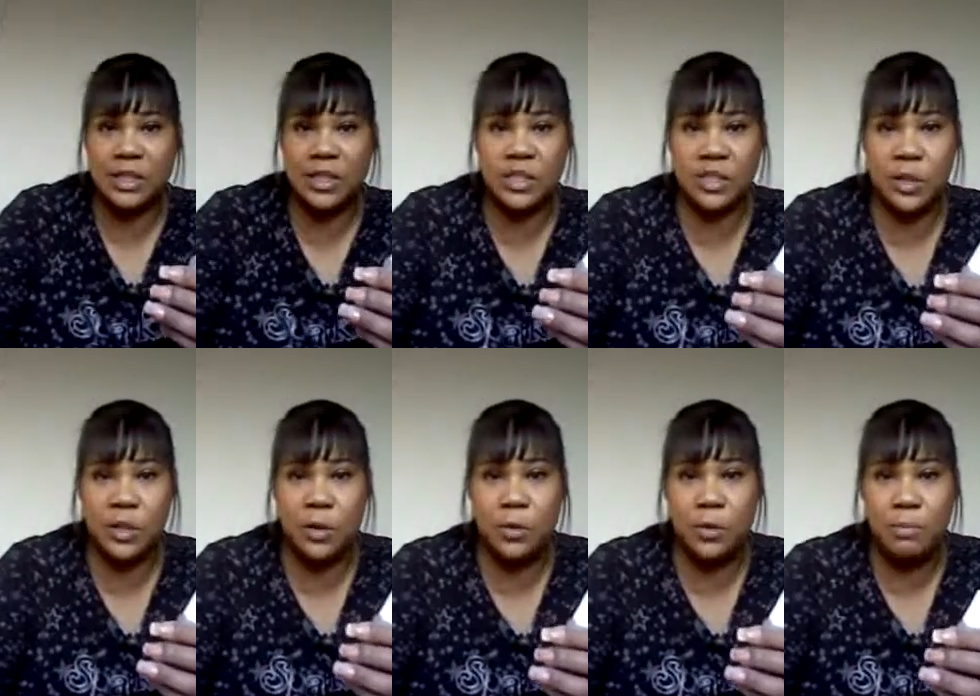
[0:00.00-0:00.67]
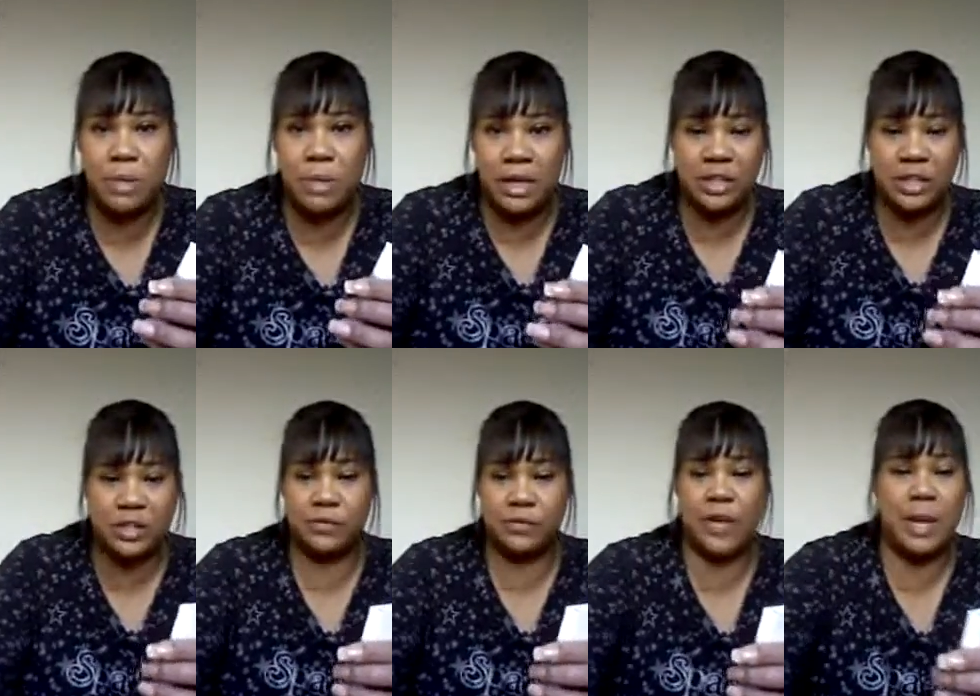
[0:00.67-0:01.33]
so
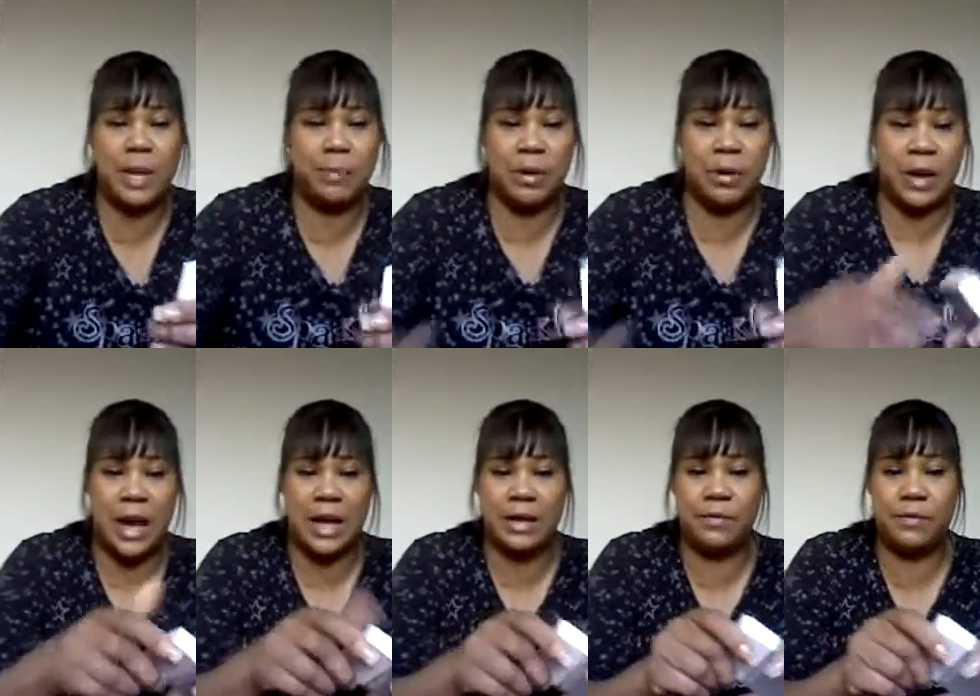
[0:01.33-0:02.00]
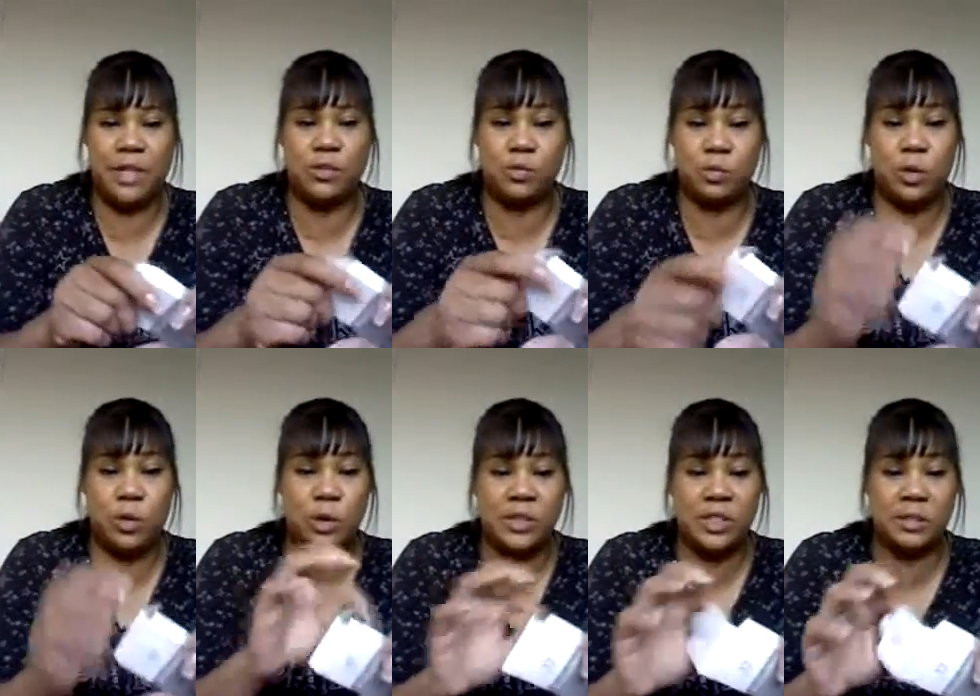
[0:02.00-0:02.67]
much vapor out of these
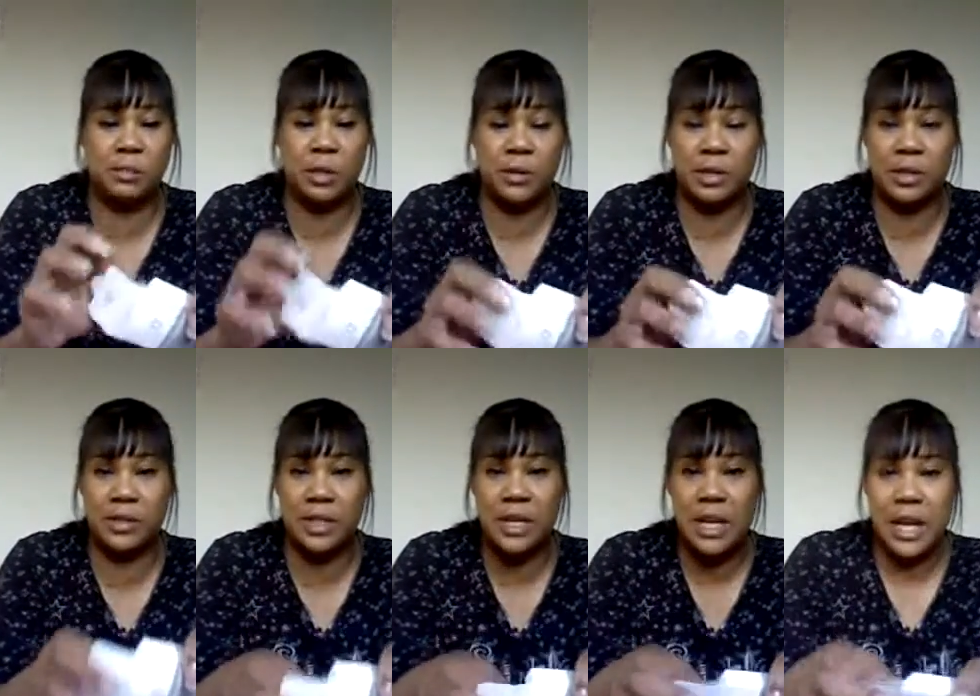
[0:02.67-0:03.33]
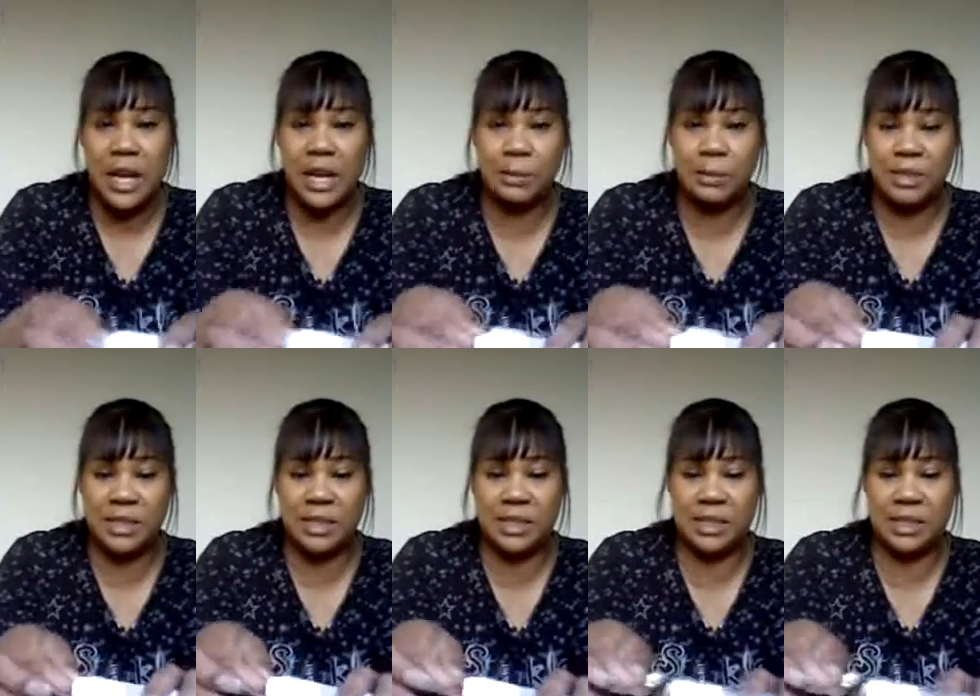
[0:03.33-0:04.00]
Royal smokers. And I'm
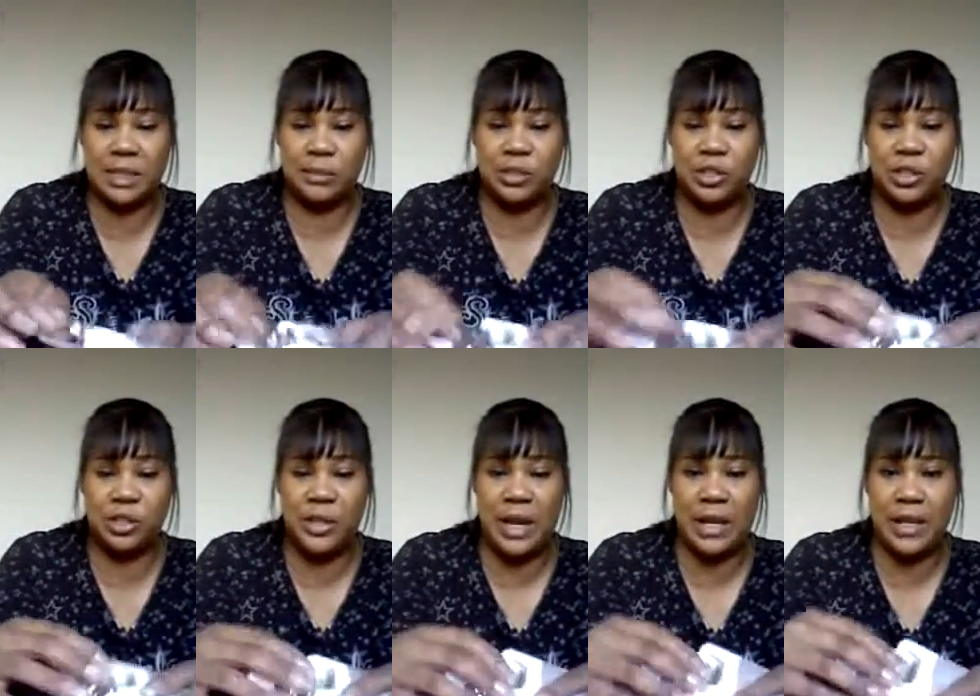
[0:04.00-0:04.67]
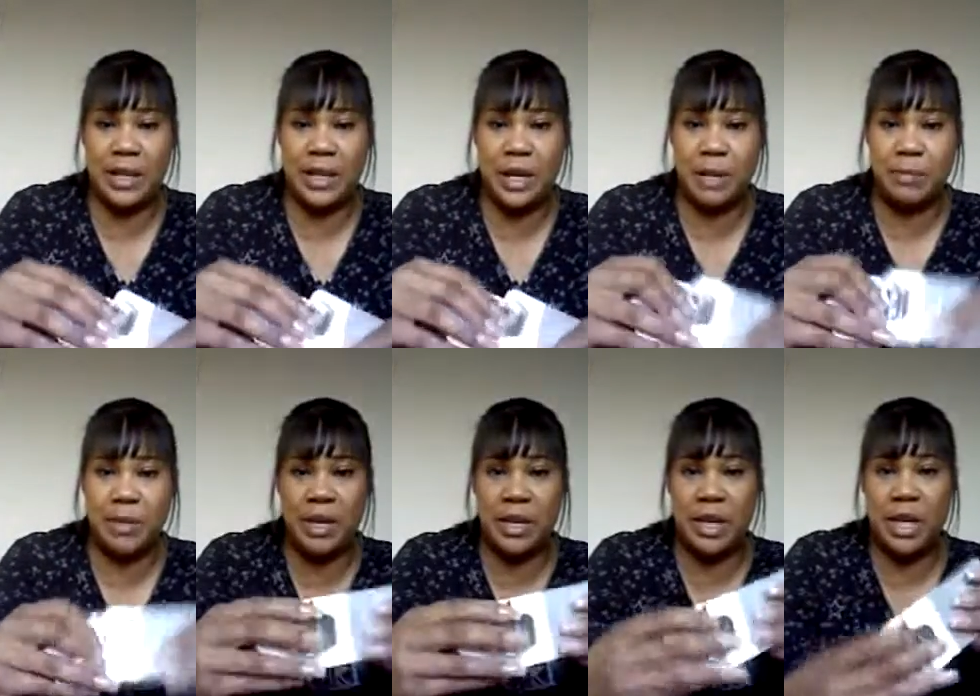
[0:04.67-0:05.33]
gonna show you how they come.
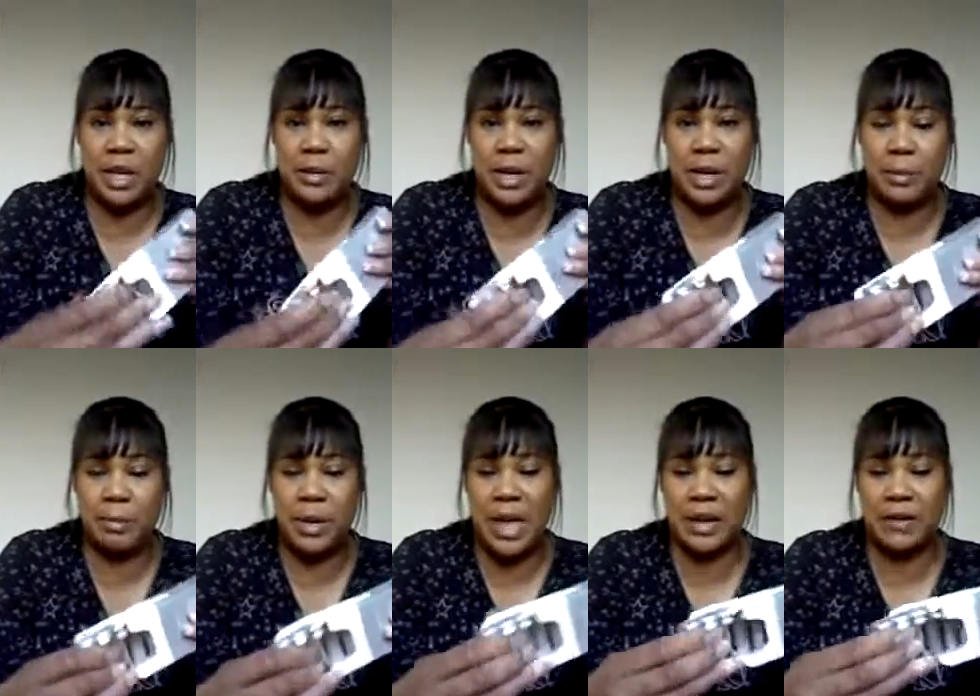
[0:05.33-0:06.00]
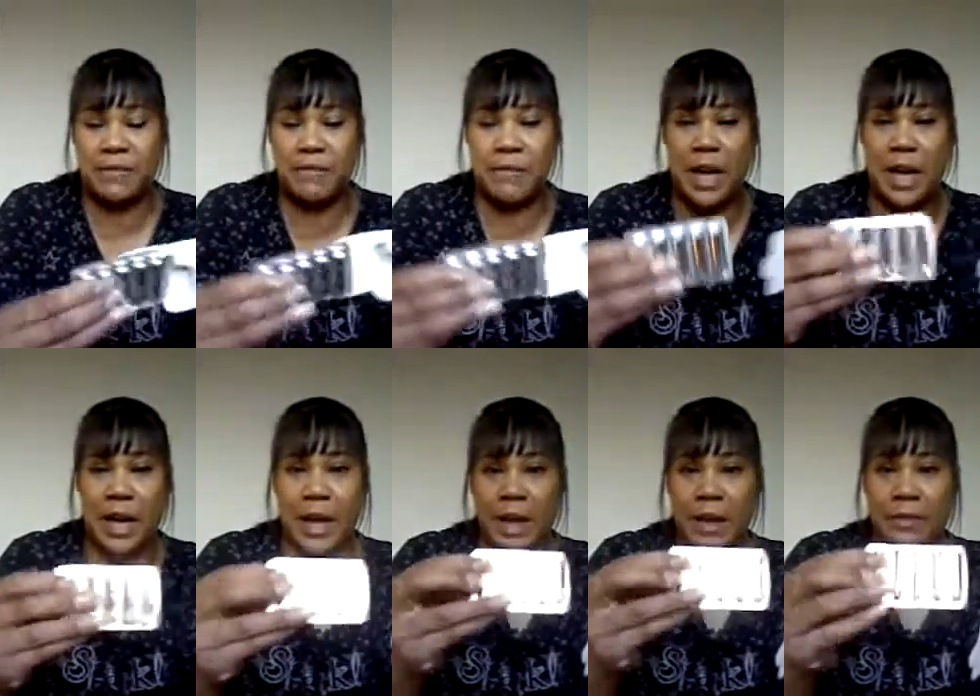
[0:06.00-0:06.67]
They come in a pack of
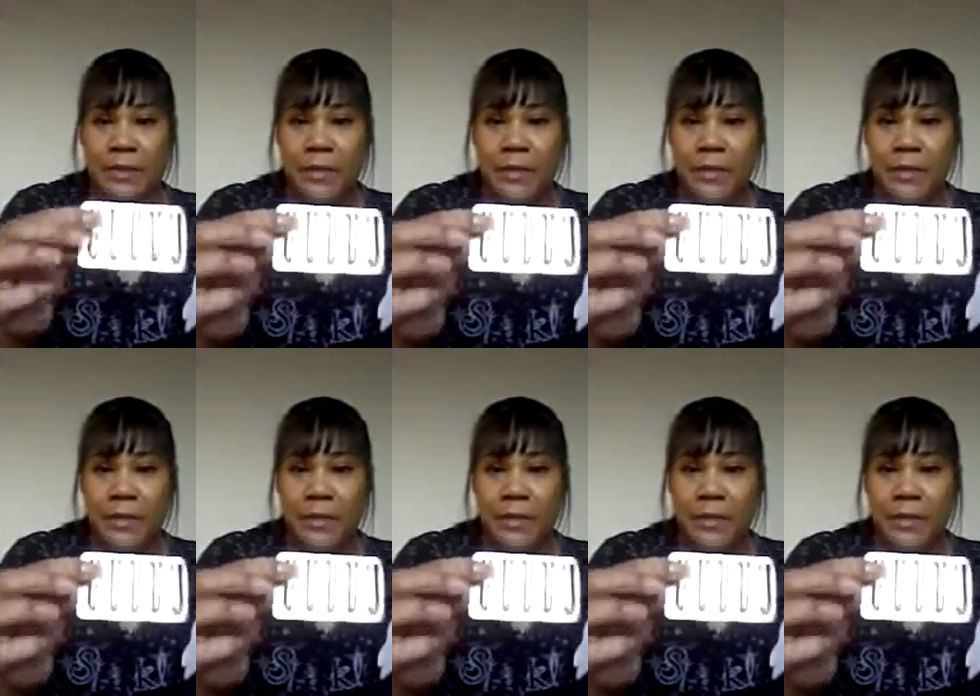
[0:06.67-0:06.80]
5.